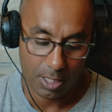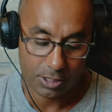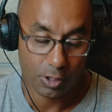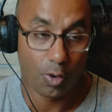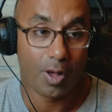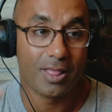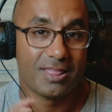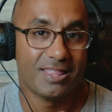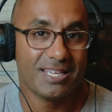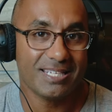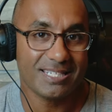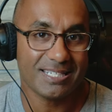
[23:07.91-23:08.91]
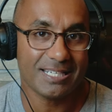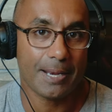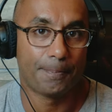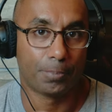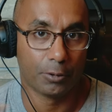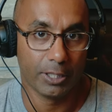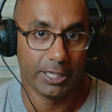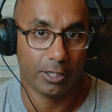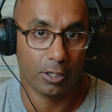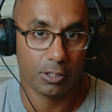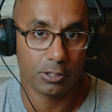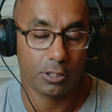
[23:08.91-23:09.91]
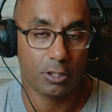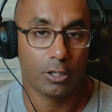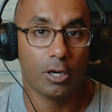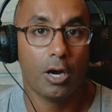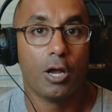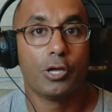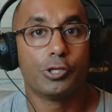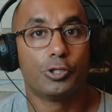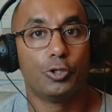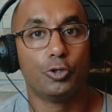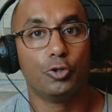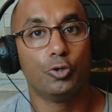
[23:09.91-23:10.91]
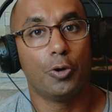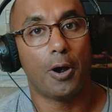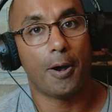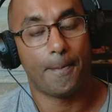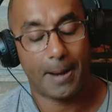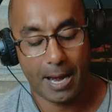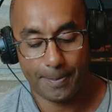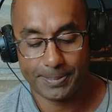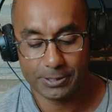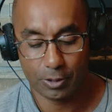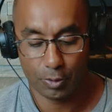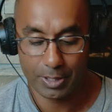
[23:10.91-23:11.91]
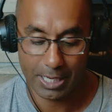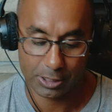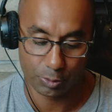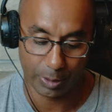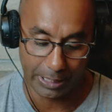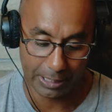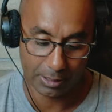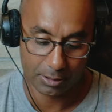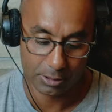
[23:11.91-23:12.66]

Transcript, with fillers: So this is a precursor to my episode next week.